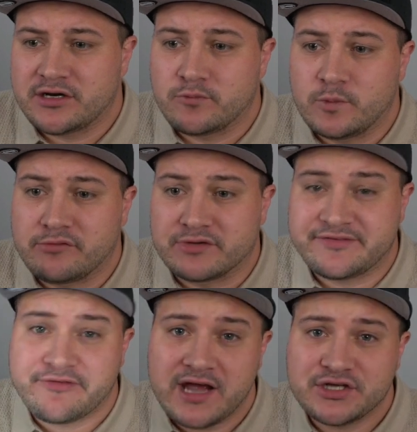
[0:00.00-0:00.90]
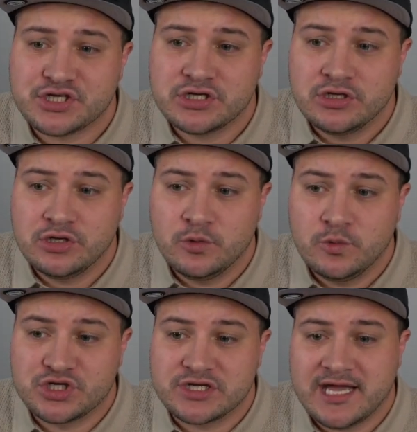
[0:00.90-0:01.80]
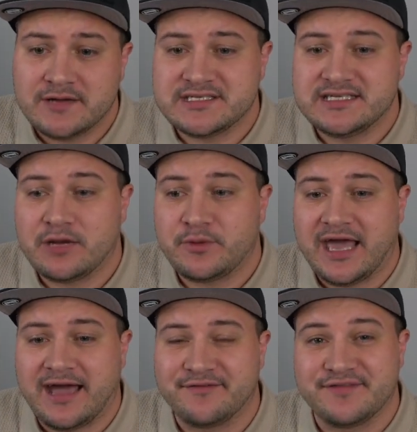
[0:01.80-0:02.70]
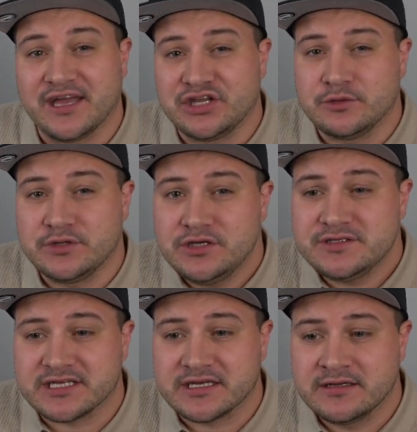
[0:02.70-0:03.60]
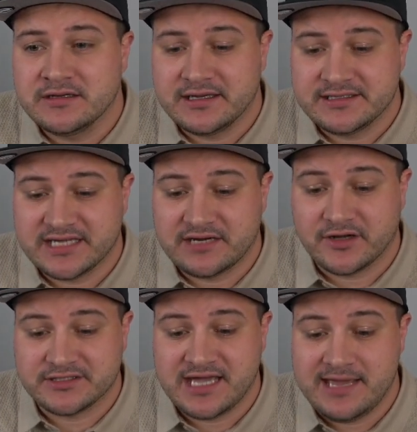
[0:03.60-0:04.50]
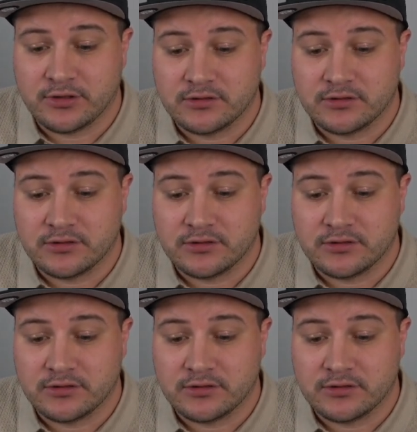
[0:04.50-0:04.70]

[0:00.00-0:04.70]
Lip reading: we refresh, we should now see that we have that new user inside of our table